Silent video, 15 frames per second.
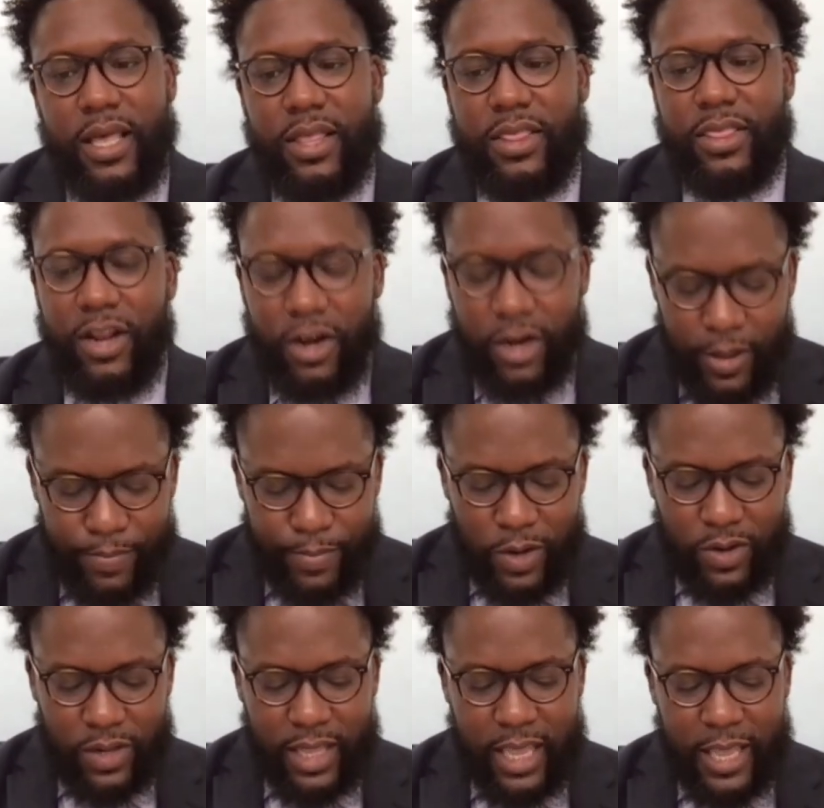their
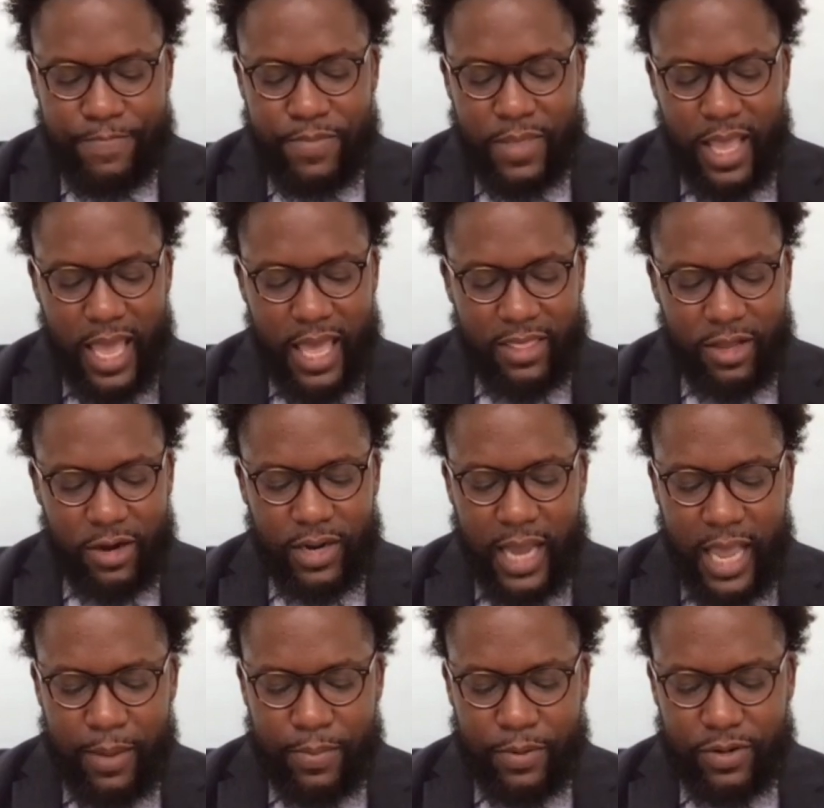community and their
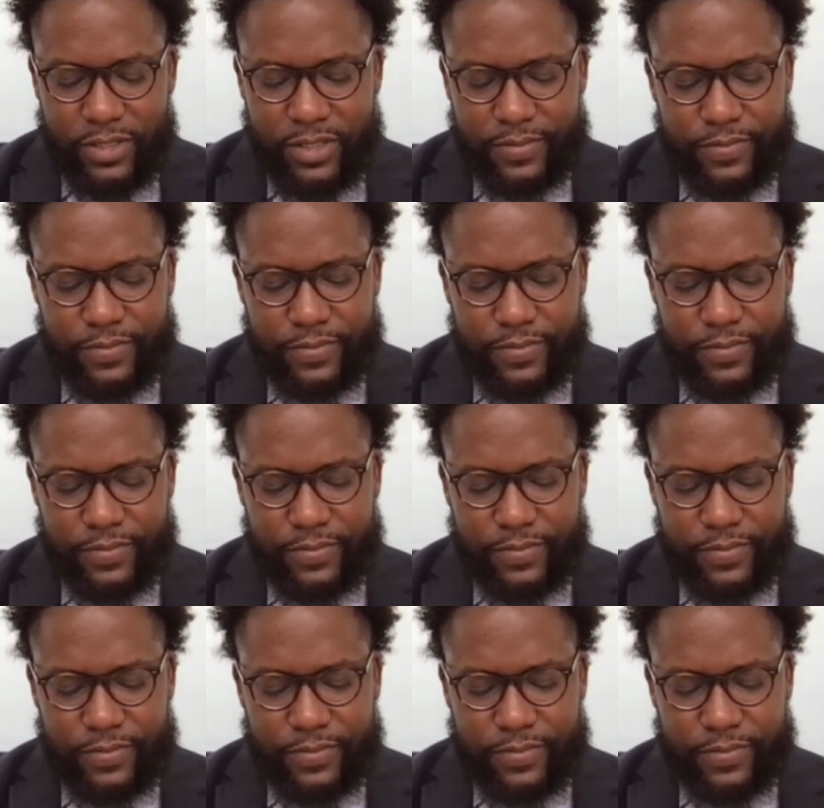neighbors.